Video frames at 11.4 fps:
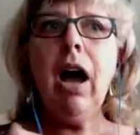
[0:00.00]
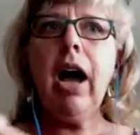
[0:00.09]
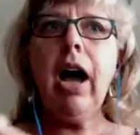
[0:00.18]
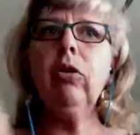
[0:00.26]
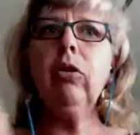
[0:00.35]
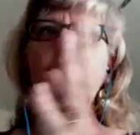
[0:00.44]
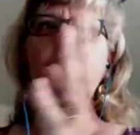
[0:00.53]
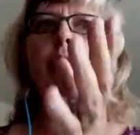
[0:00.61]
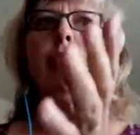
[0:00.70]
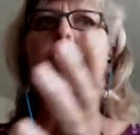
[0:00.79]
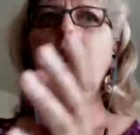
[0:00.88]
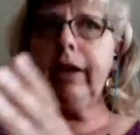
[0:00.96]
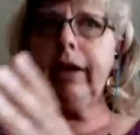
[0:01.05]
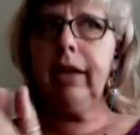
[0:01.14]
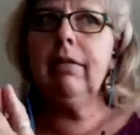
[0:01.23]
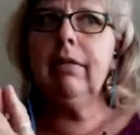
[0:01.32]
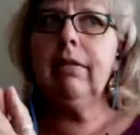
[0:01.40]
I don't,
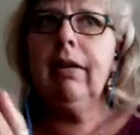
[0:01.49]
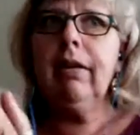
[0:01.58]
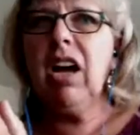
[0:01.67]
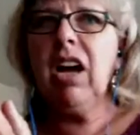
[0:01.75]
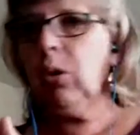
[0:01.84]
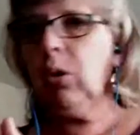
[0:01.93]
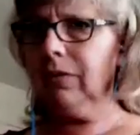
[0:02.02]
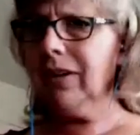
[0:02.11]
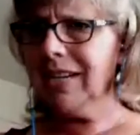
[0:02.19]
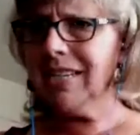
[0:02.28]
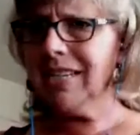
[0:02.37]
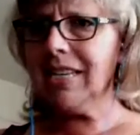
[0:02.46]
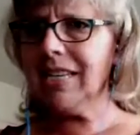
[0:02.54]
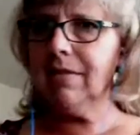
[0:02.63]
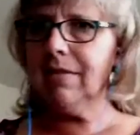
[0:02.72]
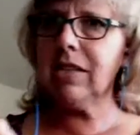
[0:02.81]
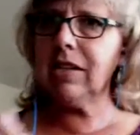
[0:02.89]
again, not qualified to say
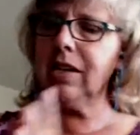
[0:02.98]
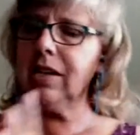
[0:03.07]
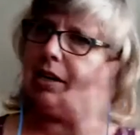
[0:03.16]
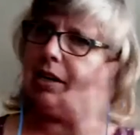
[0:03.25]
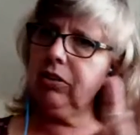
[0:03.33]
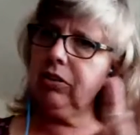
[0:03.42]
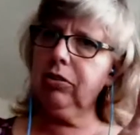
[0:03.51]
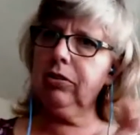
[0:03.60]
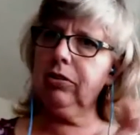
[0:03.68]
if this connects to,